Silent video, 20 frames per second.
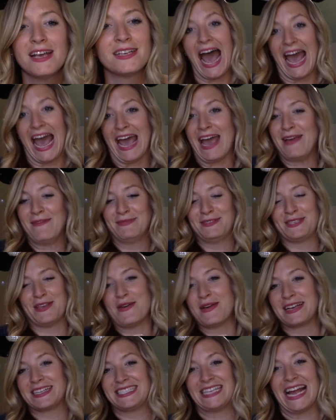I'm so
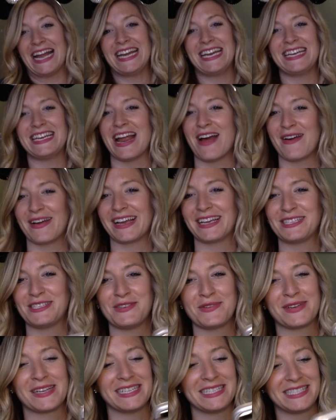excited now. I guess you
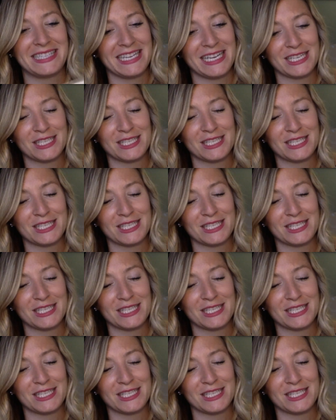can see